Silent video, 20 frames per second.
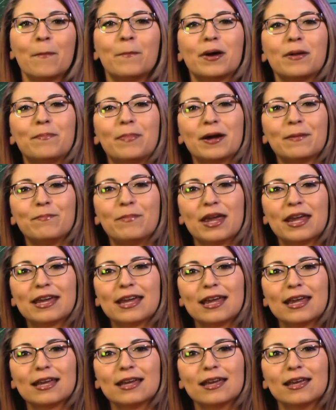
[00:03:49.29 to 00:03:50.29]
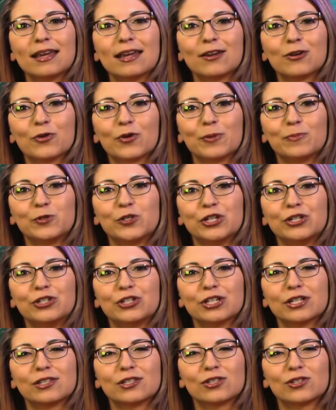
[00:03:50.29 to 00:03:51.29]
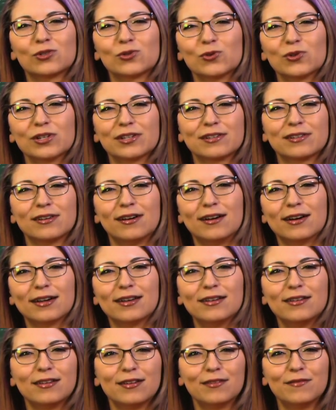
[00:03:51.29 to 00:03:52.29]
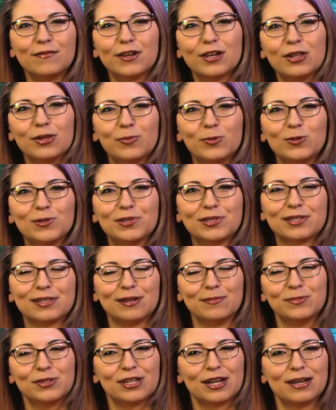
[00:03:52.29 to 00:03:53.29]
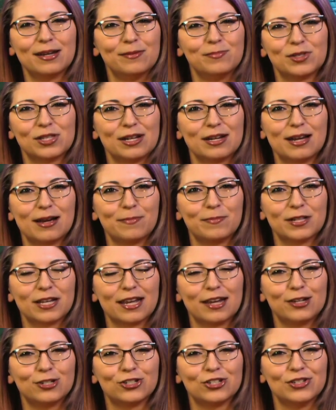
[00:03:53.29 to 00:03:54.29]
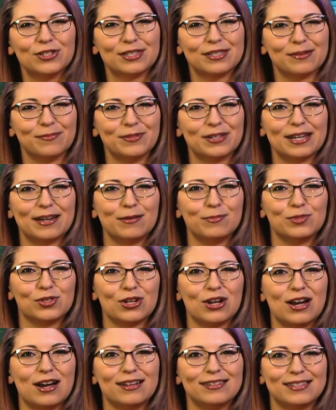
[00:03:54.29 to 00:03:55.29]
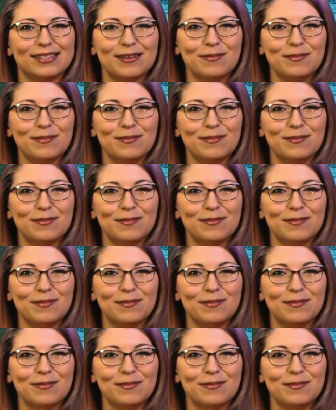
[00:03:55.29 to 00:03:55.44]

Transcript: But by making encryption just sort of kinda available, sometimes on applications, sometimes not,